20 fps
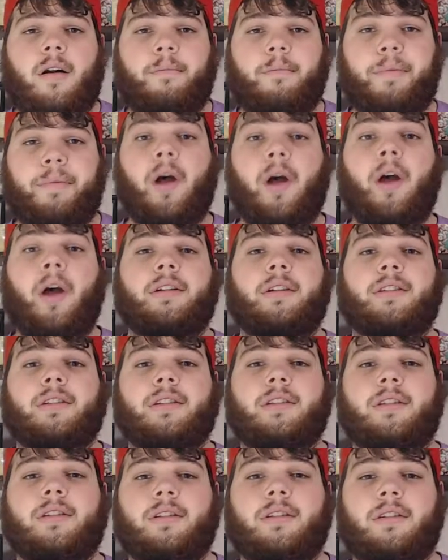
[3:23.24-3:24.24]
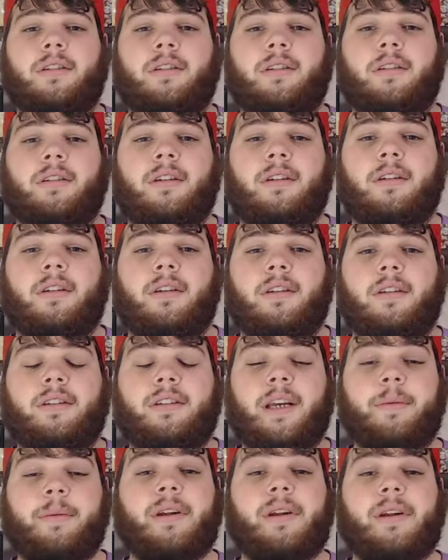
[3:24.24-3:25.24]
But the
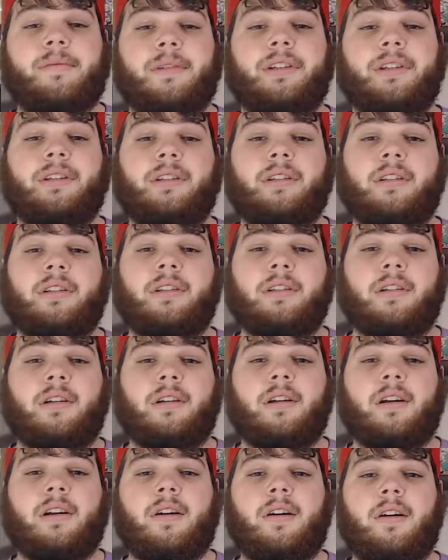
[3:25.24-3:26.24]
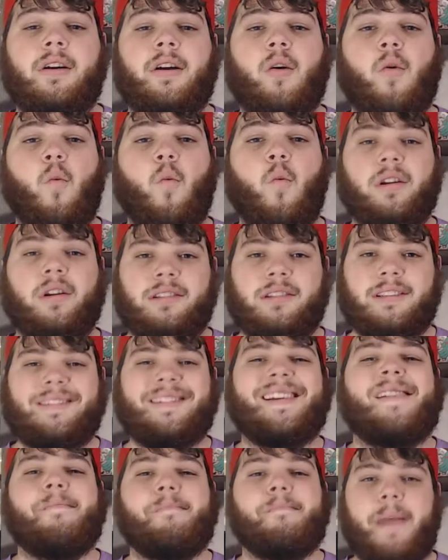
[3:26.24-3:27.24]
WWE wants
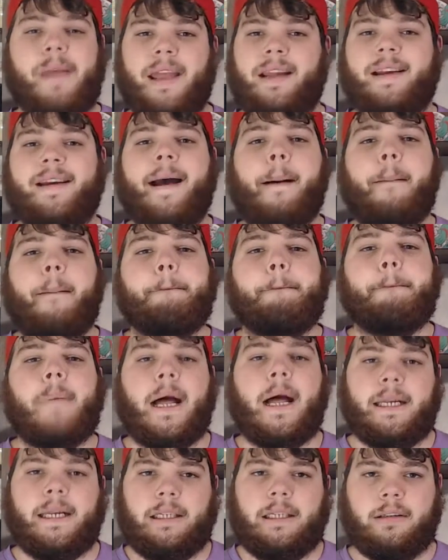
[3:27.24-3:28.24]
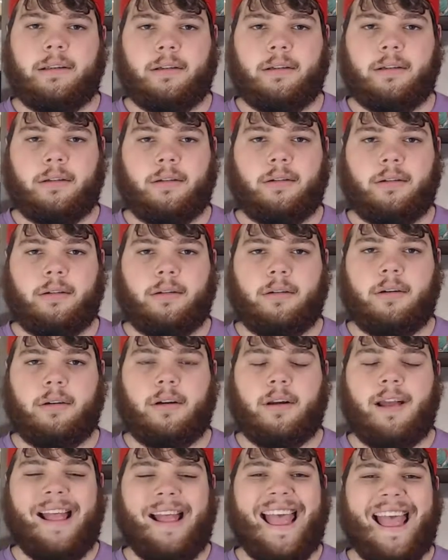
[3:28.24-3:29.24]
to make money.
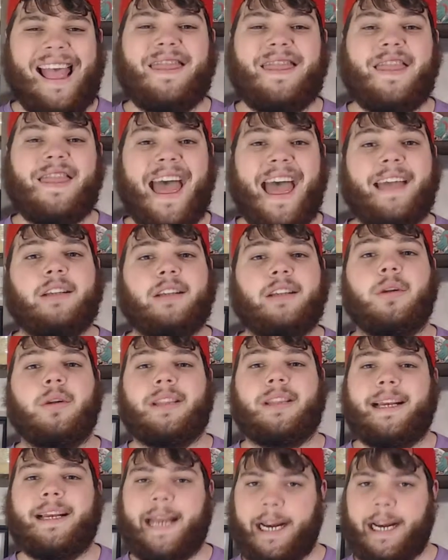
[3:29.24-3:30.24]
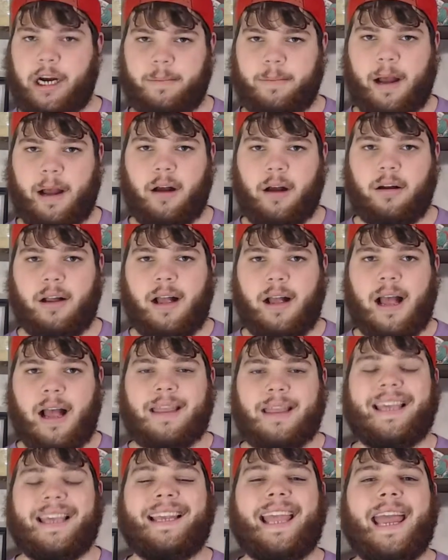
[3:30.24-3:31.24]
And that is what they care about.
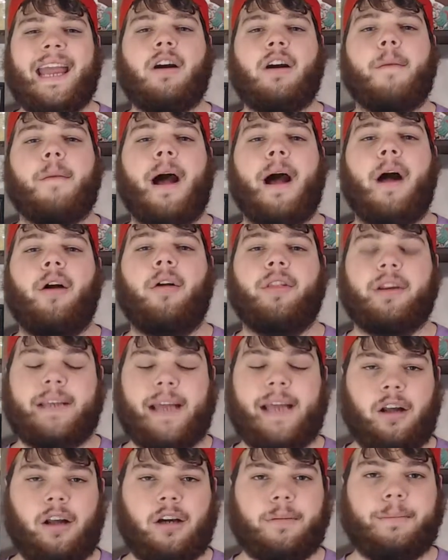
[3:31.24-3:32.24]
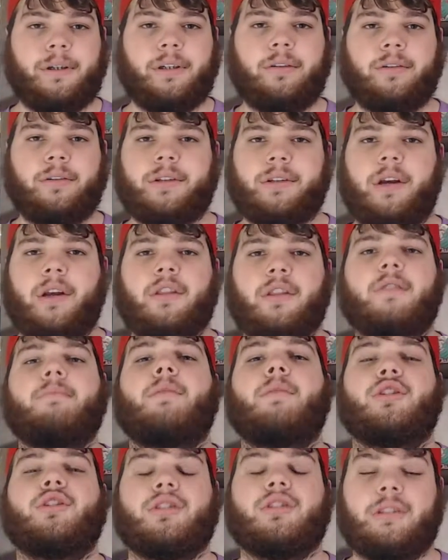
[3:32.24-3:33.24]
They care about the dollar bills, the
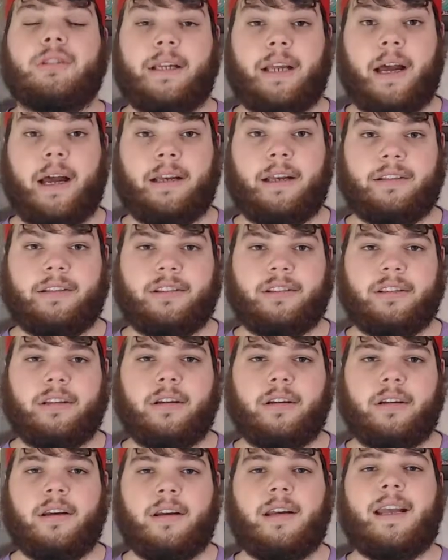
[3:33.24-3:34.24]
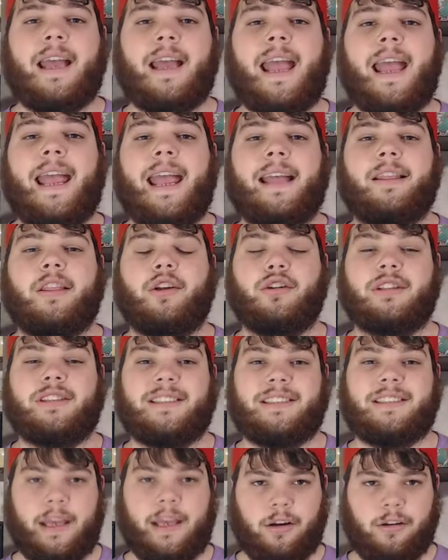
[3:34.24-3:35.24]
merchandising, and their sales.